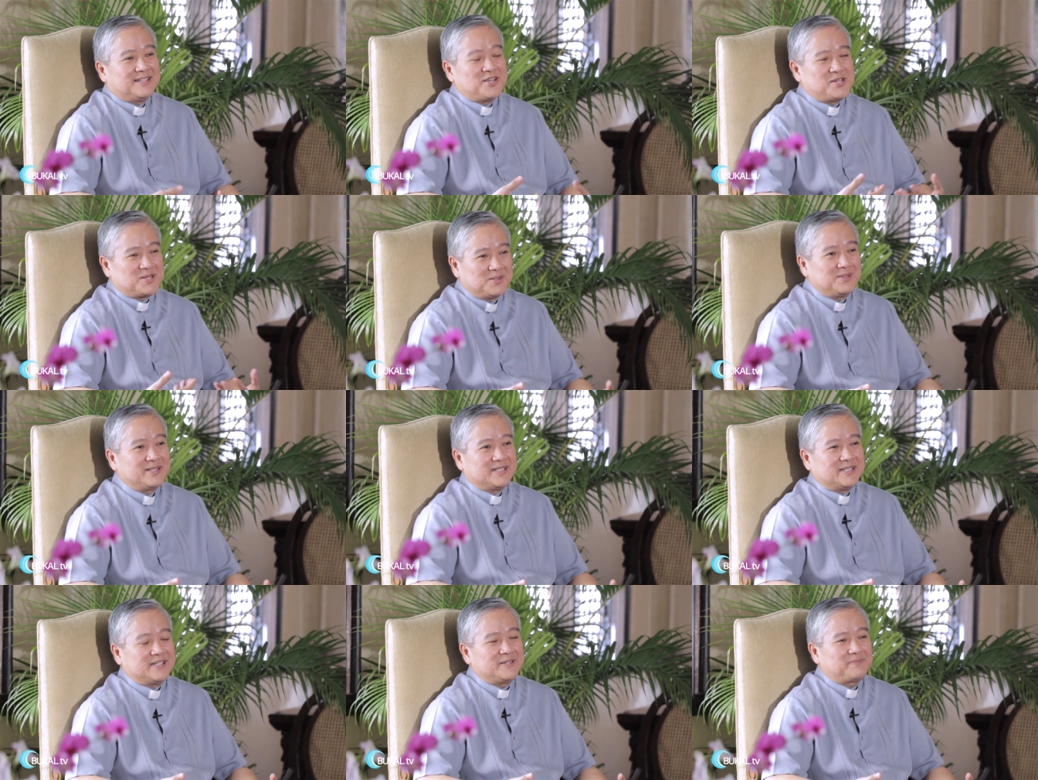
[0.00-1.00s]
The
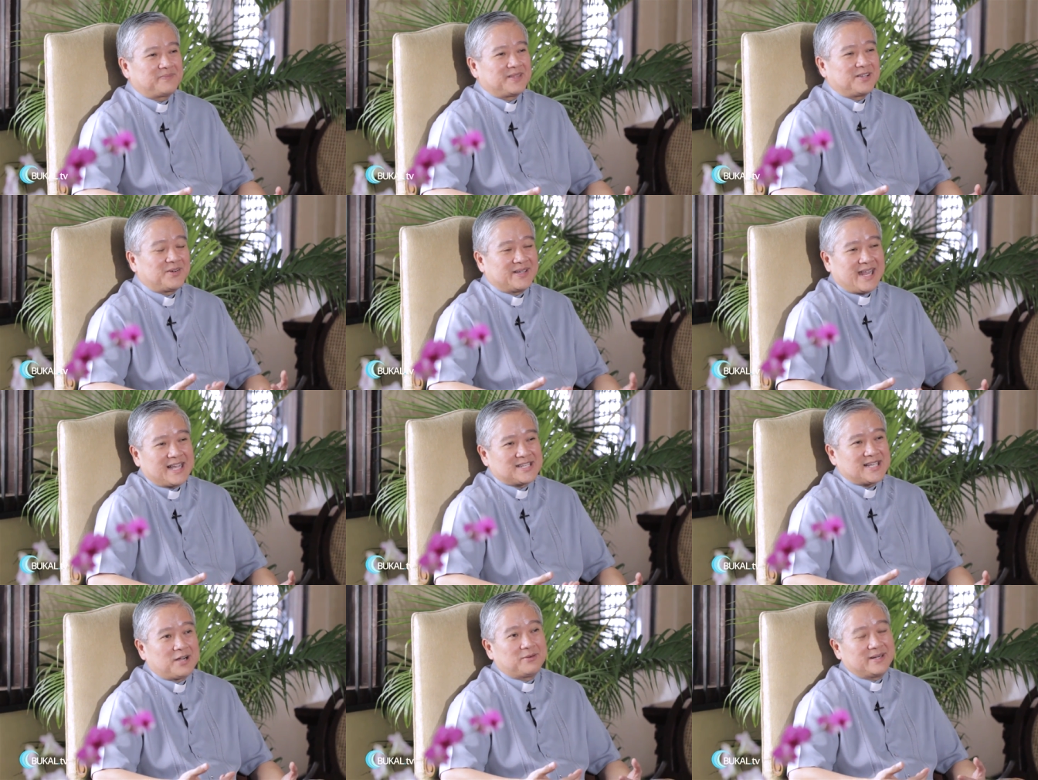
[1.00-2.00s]
shoulder
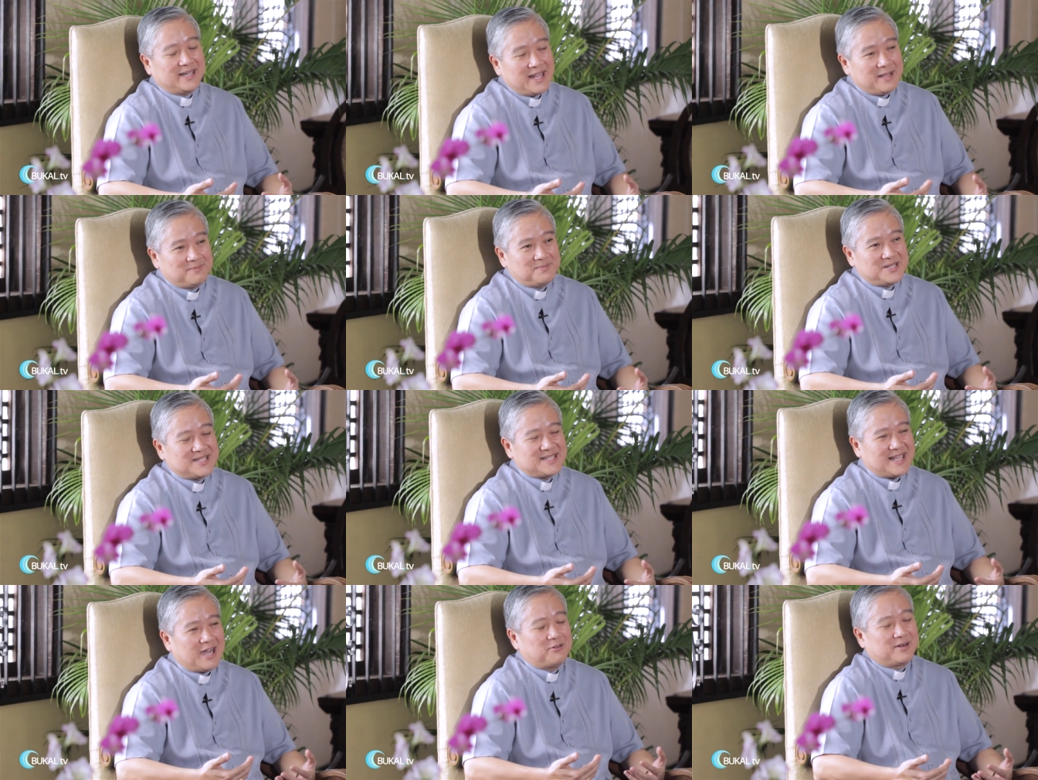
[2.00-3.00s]
connects our
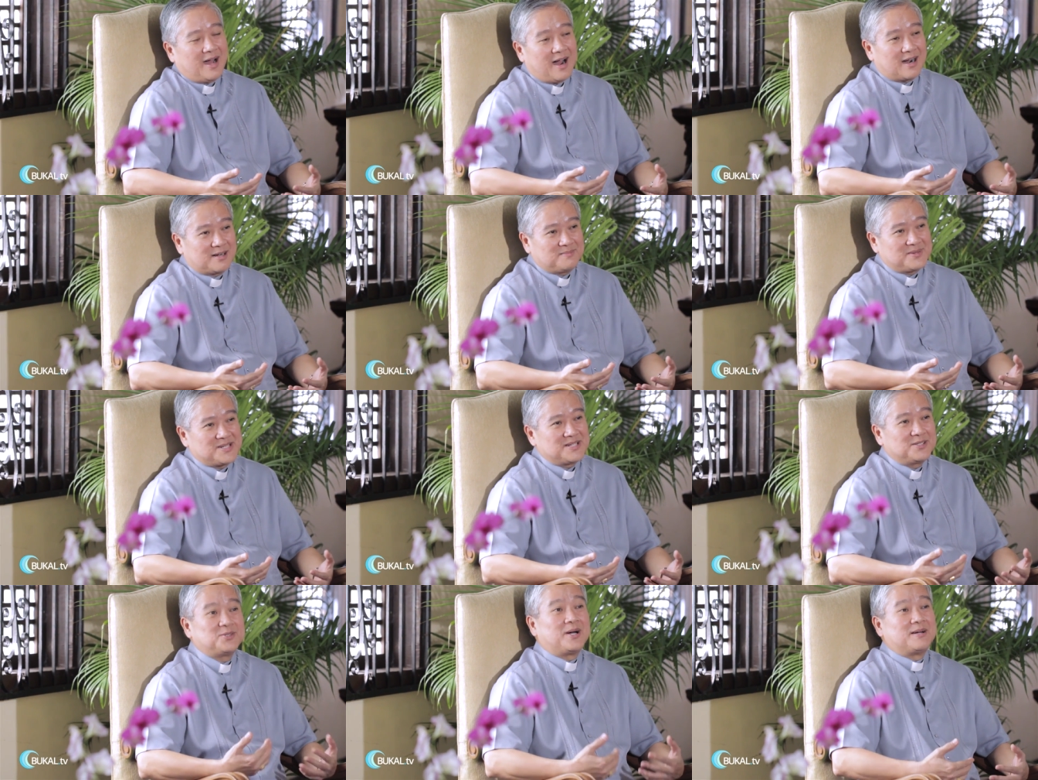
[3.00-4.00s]
limbs, our arms
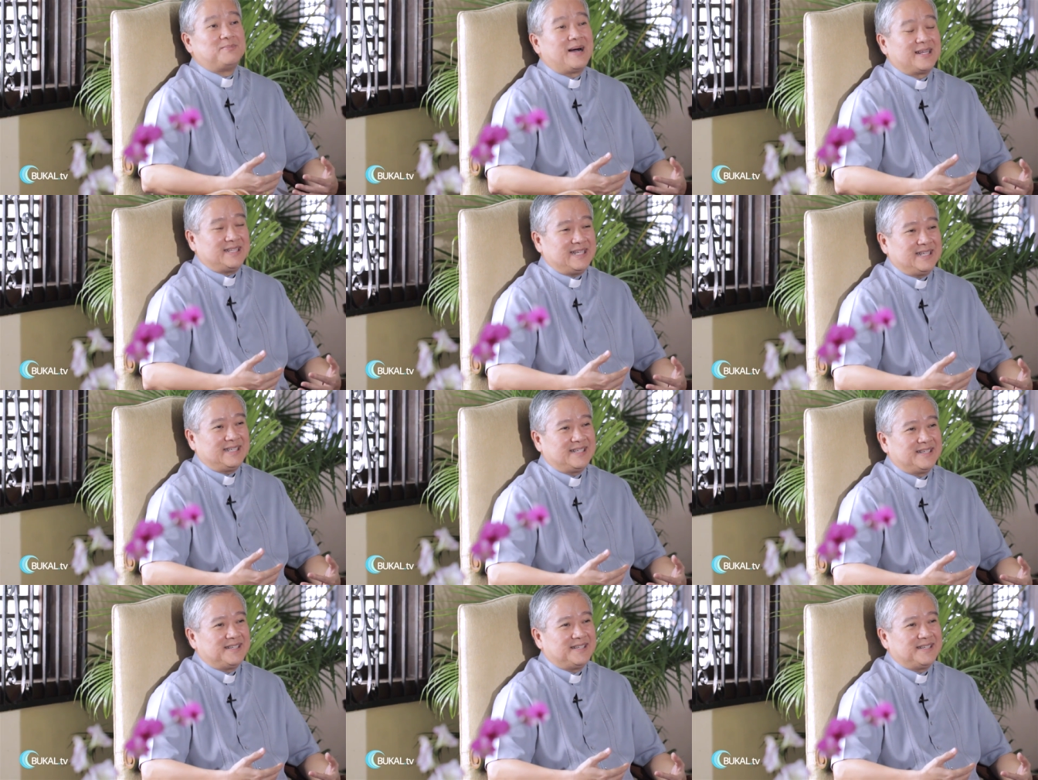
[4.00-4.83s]
to our body.